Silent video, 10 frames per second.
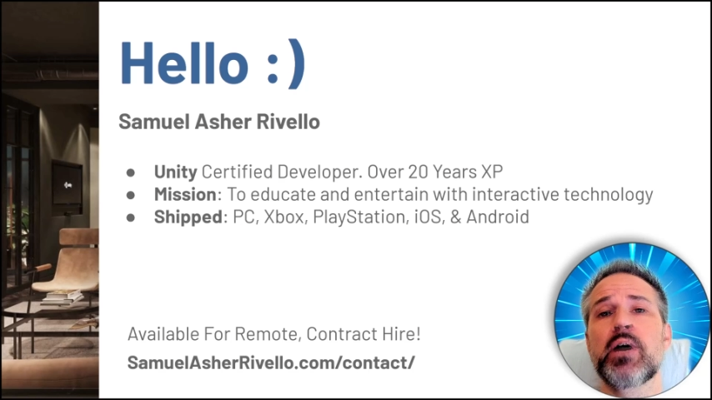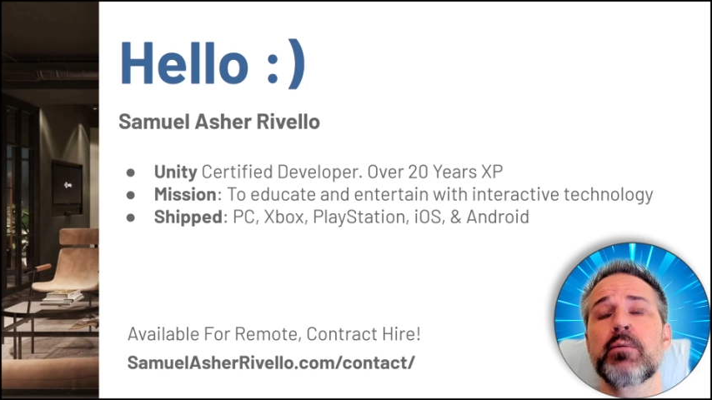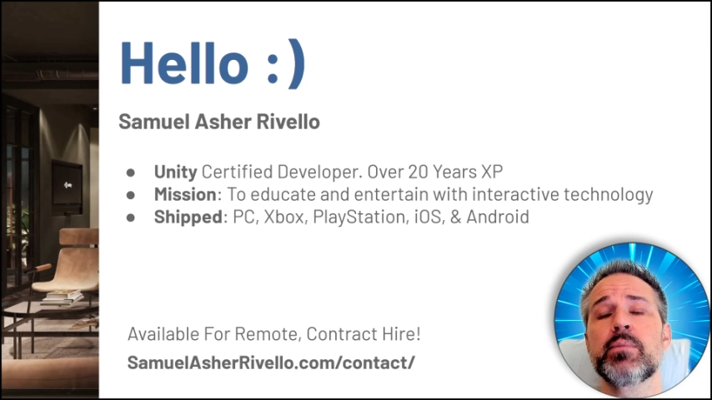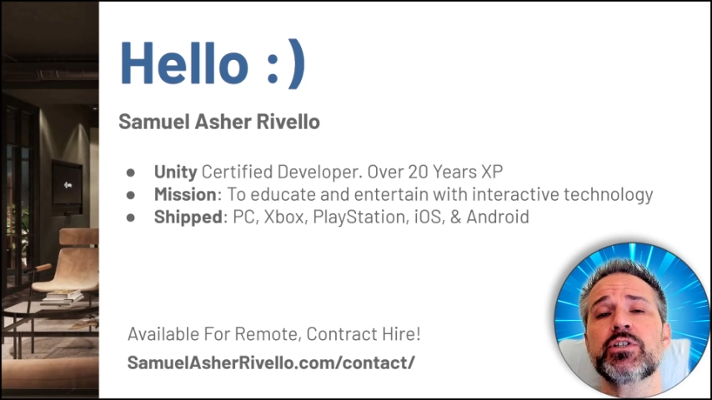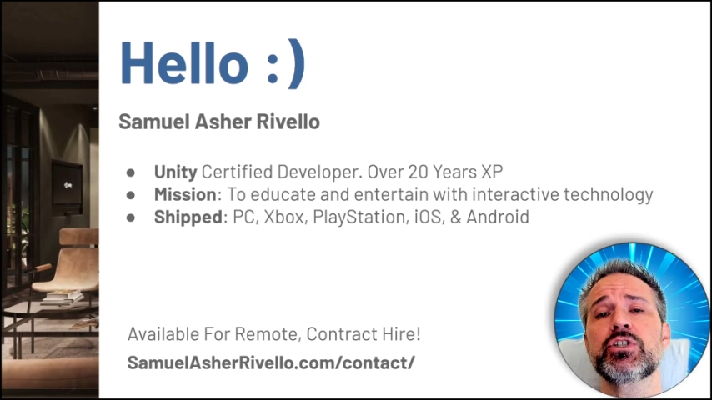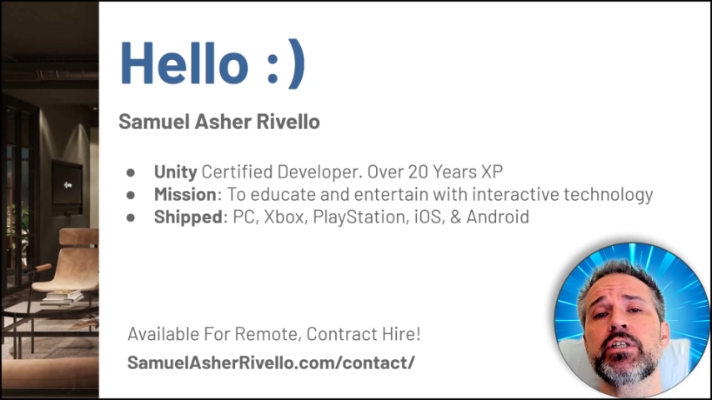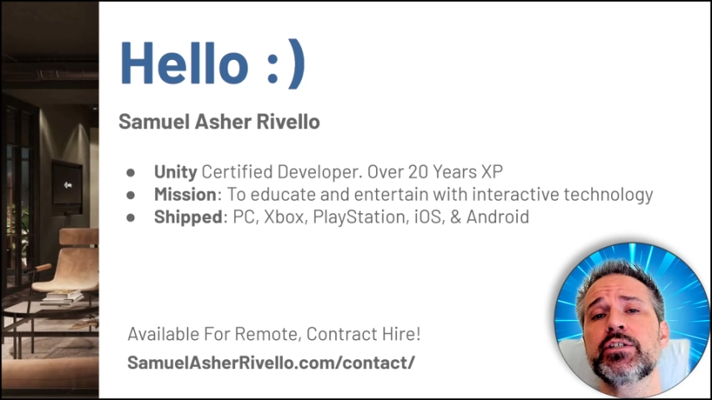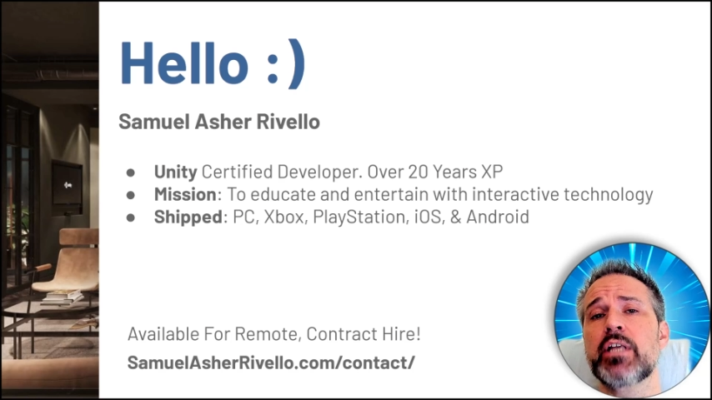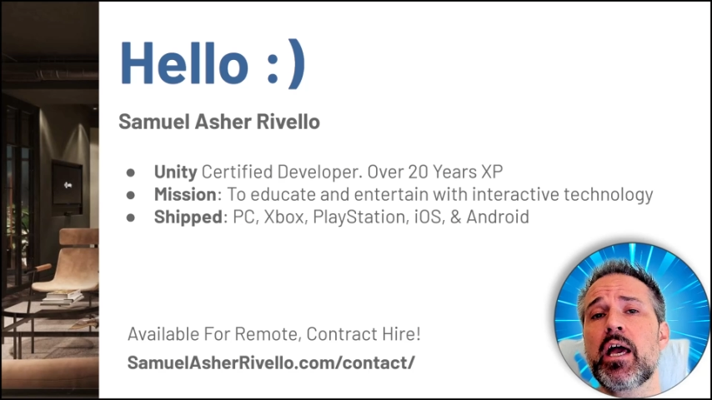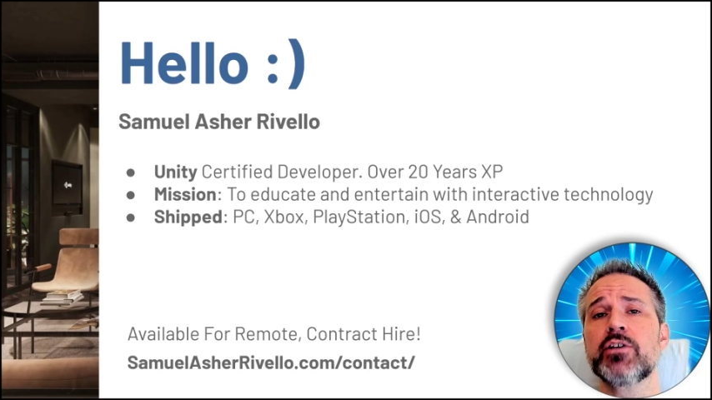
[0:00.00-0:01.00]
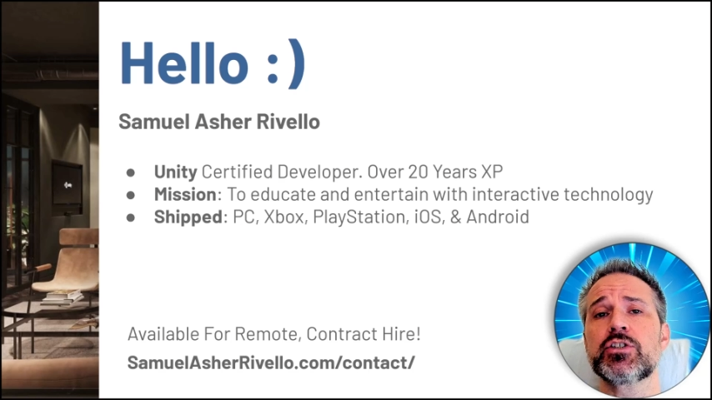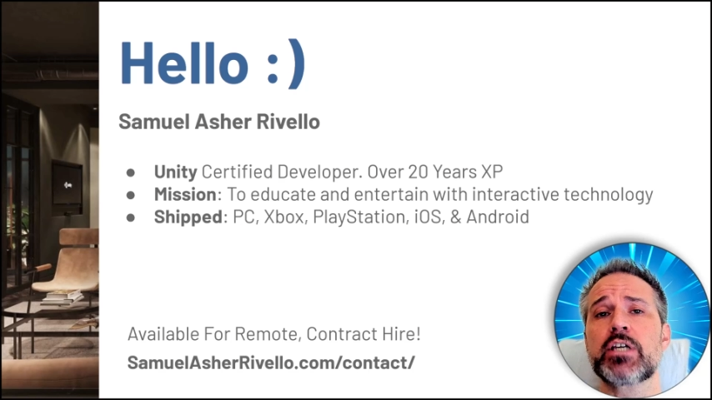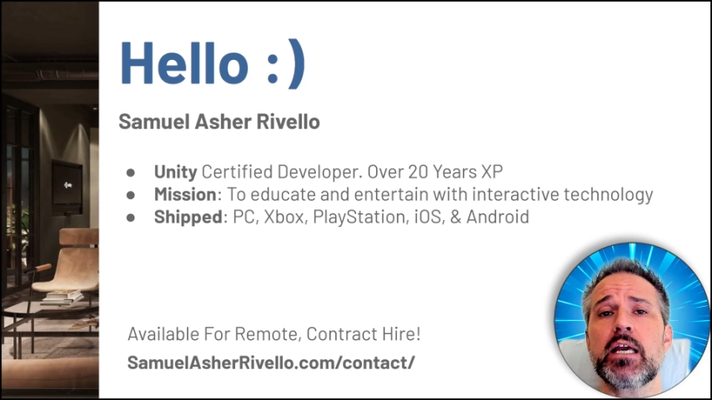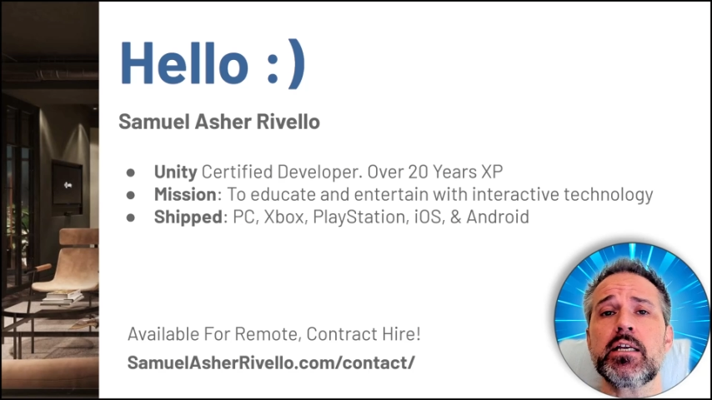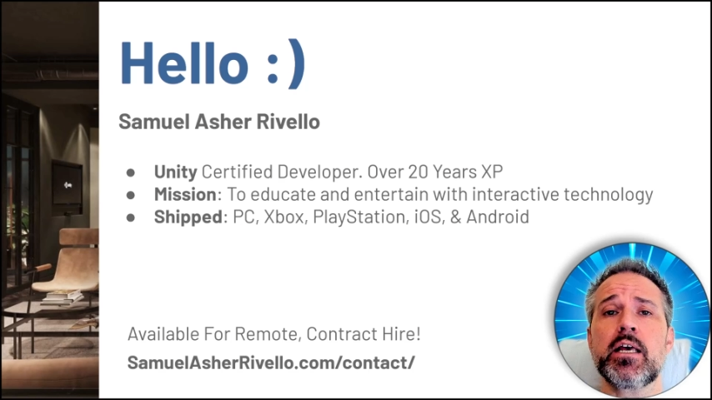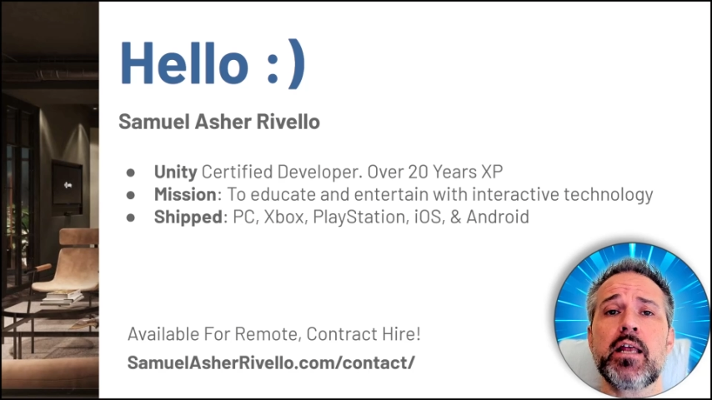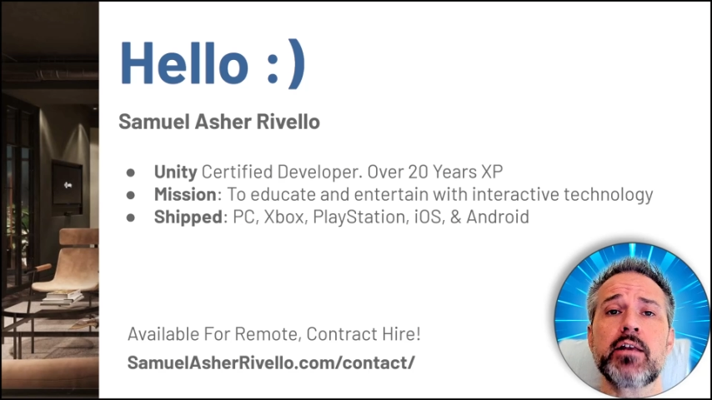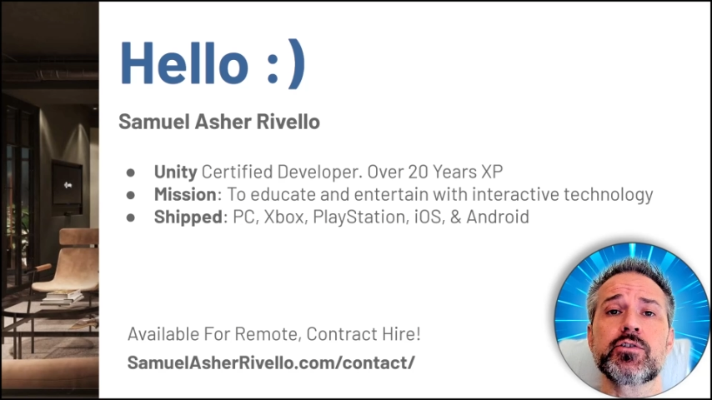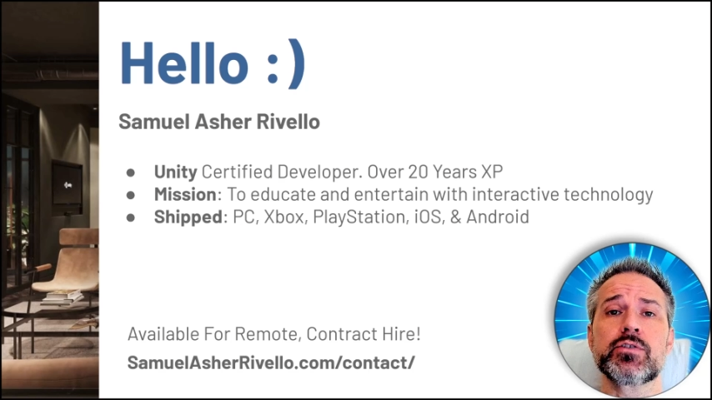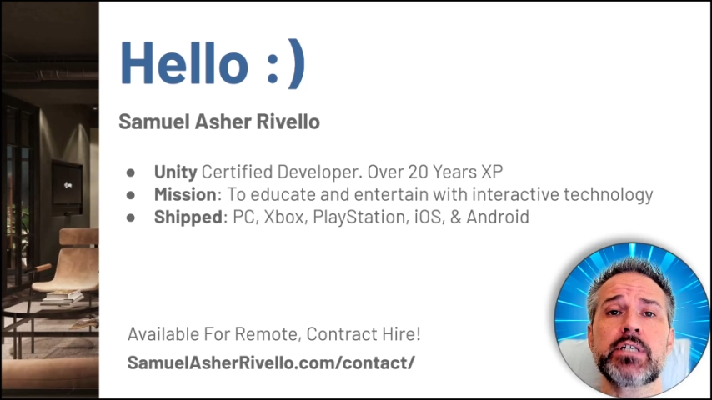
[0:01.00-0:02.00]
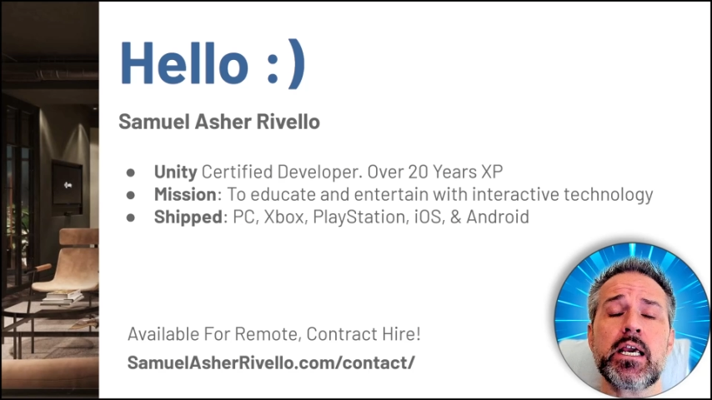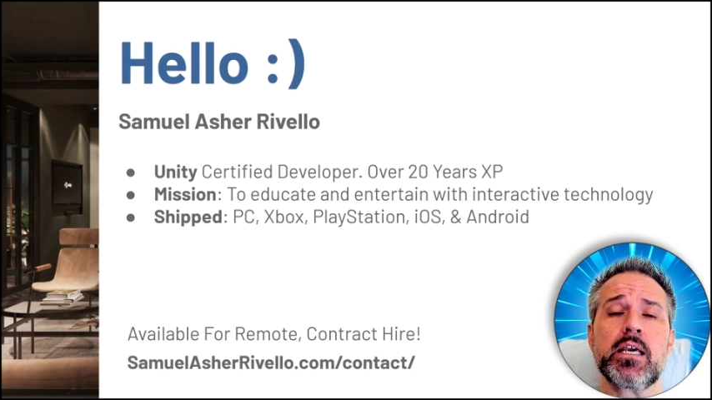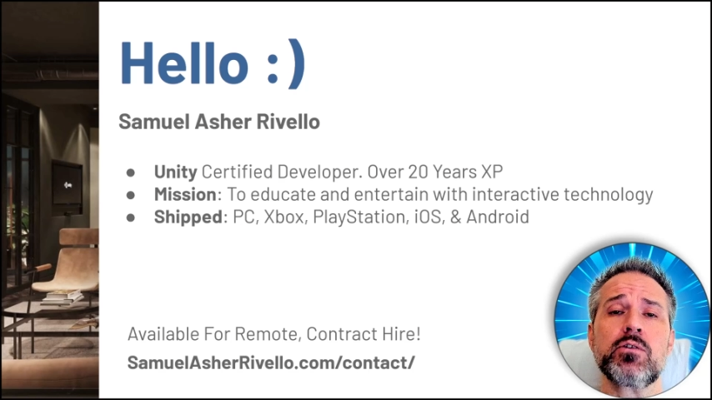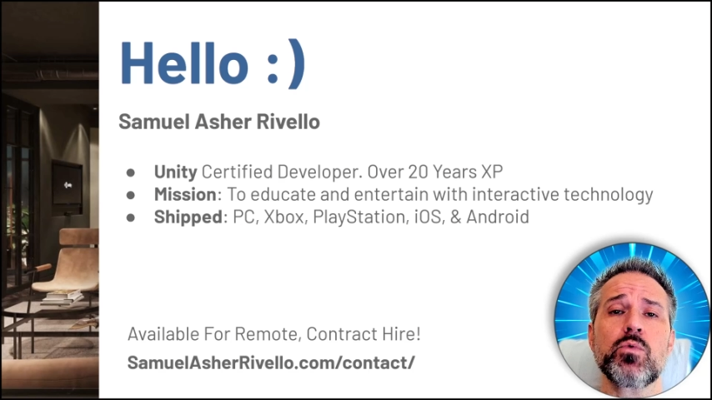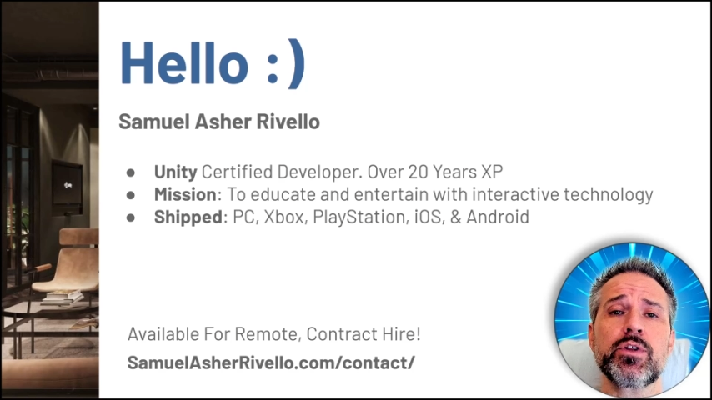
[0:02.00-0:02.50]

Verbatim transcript: My mission is to educate and entertain